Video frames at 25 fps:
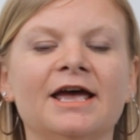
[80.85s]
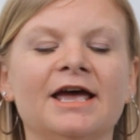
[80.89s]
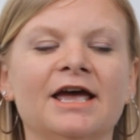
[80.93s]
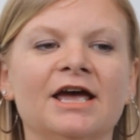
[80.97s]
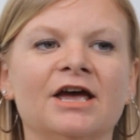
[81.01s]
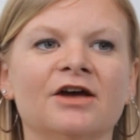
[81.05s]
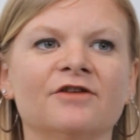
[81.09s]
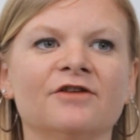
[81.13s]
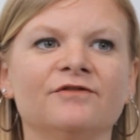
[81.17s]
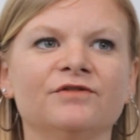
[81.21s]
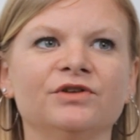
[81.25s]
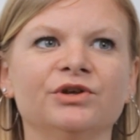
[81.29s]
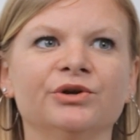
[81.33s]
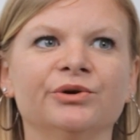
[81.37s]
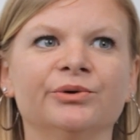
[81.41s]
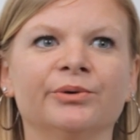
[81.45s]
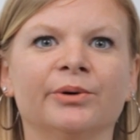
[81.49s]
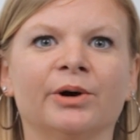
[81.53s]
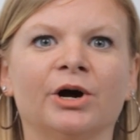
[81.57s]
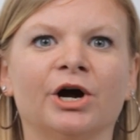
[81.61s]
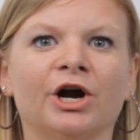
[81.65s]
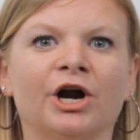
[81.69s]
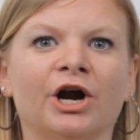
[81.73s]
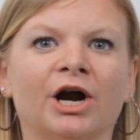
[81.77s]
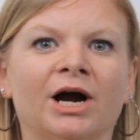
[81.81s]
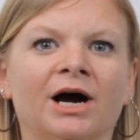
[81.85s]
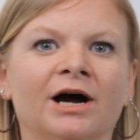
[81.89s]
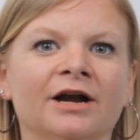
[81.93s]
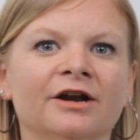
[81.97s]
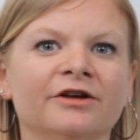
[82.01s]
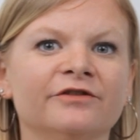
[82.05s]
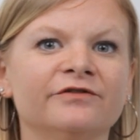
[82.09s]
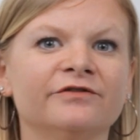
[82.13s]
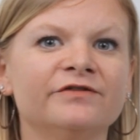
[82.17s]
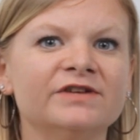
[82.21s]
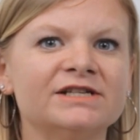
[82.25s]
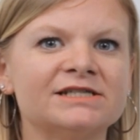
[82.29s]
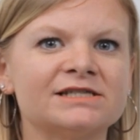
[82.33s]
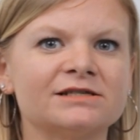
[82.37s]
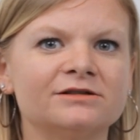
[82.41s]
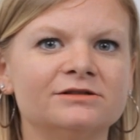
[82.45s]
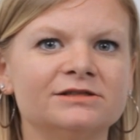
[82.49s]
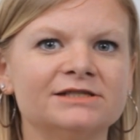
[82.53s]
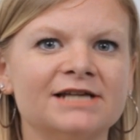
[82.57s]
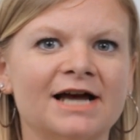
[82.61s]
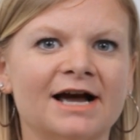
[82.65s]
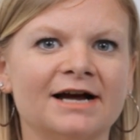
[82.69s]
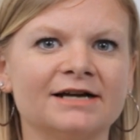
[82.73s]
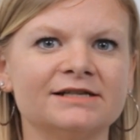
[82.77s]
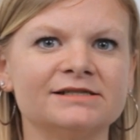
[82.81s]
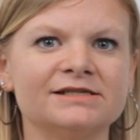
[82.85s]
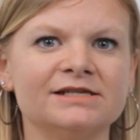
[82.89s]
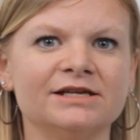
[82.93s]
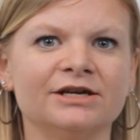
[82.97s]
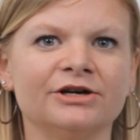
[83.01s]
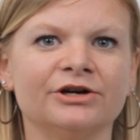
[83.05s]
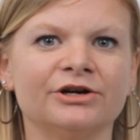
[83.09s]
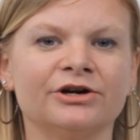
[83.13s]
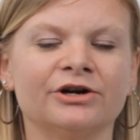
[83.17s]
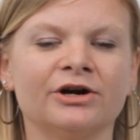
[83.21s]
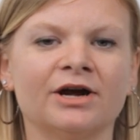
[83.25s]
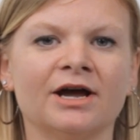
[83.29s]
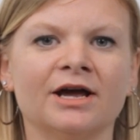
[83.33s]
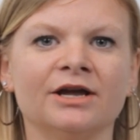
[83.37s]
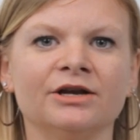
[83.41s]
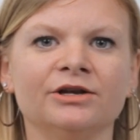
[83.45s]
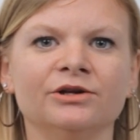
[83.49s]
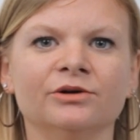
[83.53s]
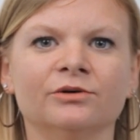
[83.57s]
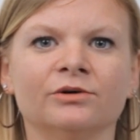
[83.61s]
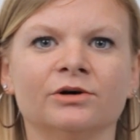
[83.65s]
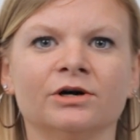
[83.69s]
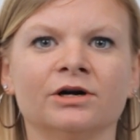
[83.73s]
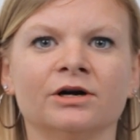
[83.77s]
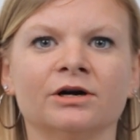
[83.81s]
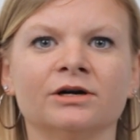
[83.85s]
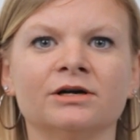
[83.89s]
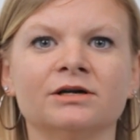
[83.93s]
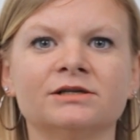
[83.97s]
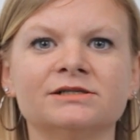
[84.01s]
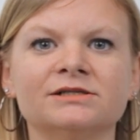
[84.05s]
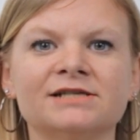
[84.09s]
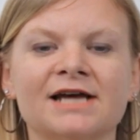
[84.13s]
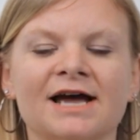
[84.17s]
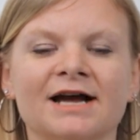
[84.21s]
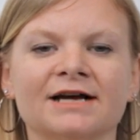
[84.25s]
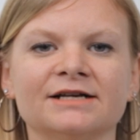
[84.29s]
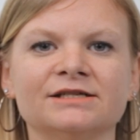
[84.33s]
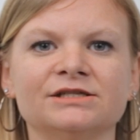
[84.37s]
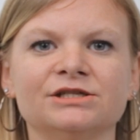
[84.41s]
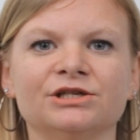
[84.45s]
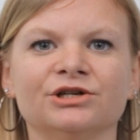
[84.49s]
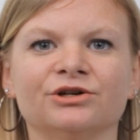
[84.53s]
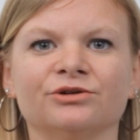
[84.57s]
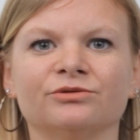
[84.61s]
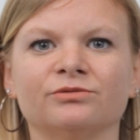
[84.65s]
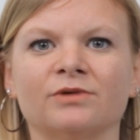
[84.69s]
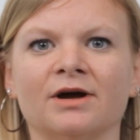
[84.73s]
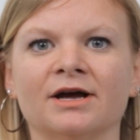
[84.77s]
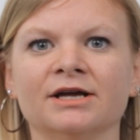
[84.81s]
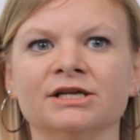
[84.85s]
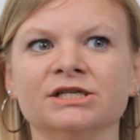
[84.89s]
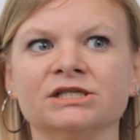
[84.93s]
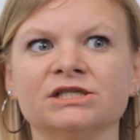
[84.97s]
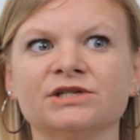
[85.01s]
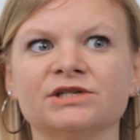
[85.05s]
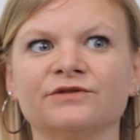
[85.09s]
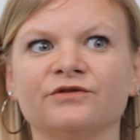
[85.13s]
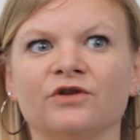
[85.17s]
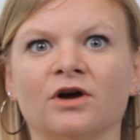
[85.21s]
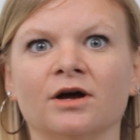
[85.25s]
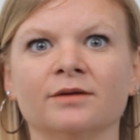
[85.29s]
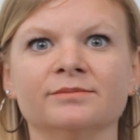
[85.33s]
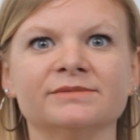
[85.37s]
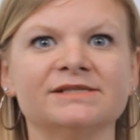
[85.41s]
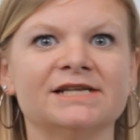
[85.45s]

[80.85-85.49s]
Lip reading: If you are on a fiscal tax year and your tax year runs from,